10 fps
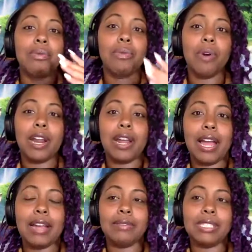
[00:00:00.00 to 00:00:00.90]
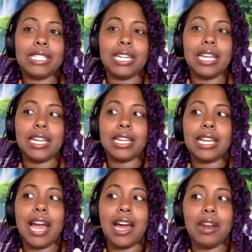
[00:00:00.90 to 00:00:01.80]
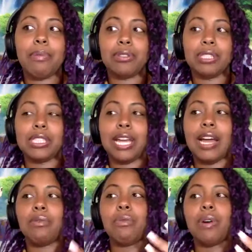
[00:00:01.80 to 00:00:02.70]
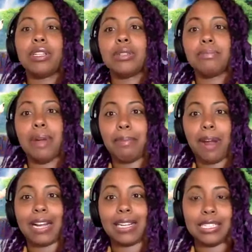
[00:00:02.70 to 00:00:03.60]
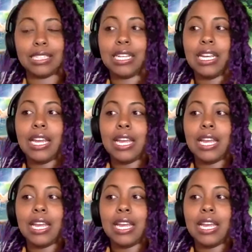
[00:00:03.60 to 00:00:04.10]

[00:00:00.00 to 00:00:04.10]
what I would say catapulted that was my practice.